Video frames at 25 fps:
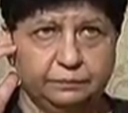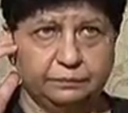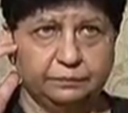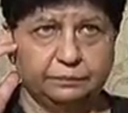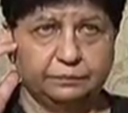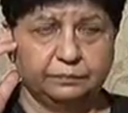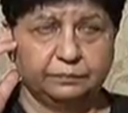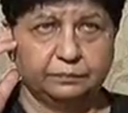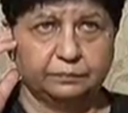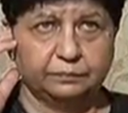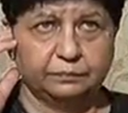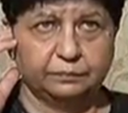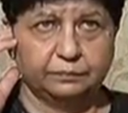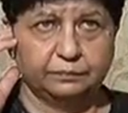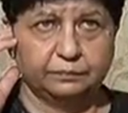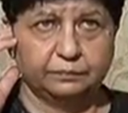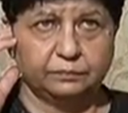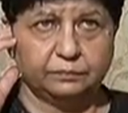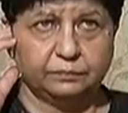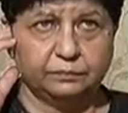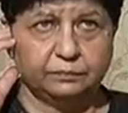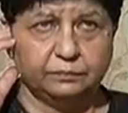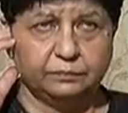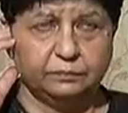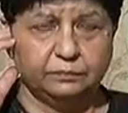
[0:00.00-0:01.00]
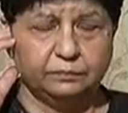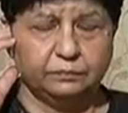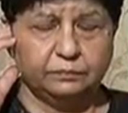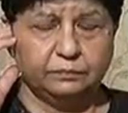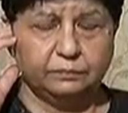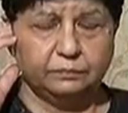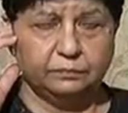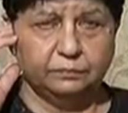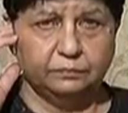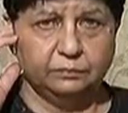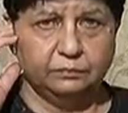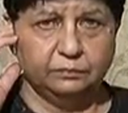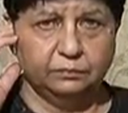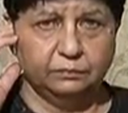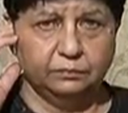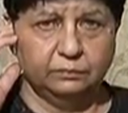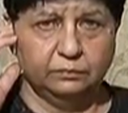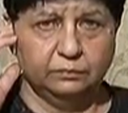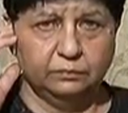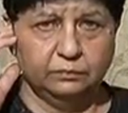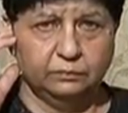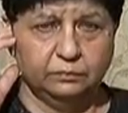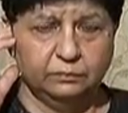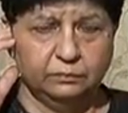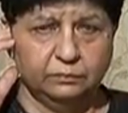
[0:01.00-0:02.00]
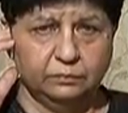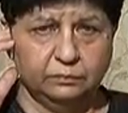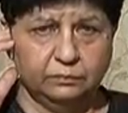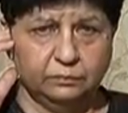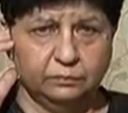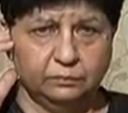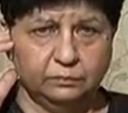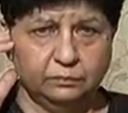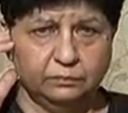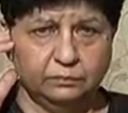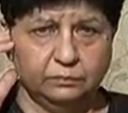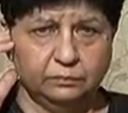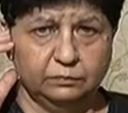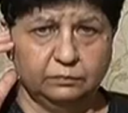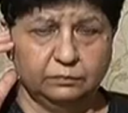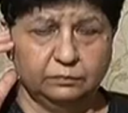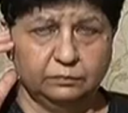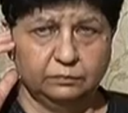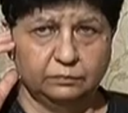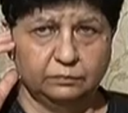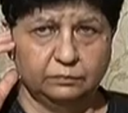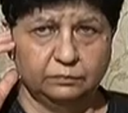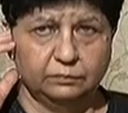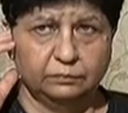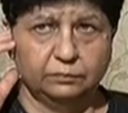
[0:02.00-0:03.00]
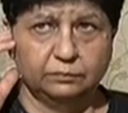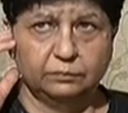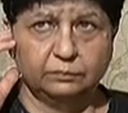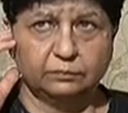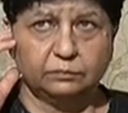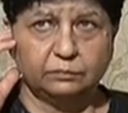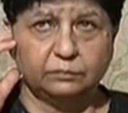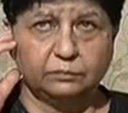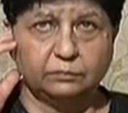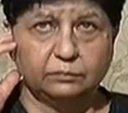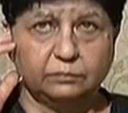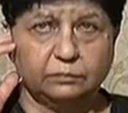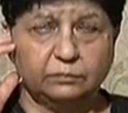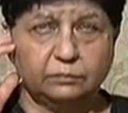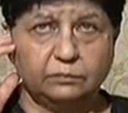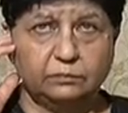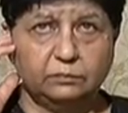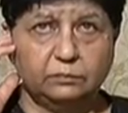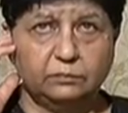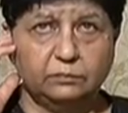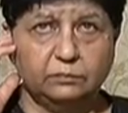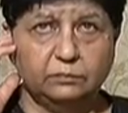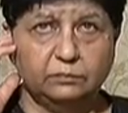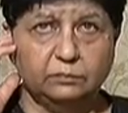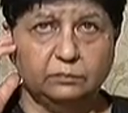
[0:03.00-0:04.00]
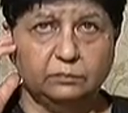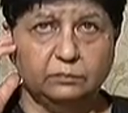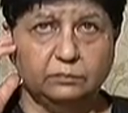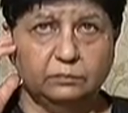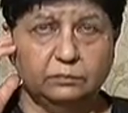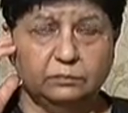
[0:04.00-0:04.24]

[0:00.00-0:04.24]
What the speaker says: (silent)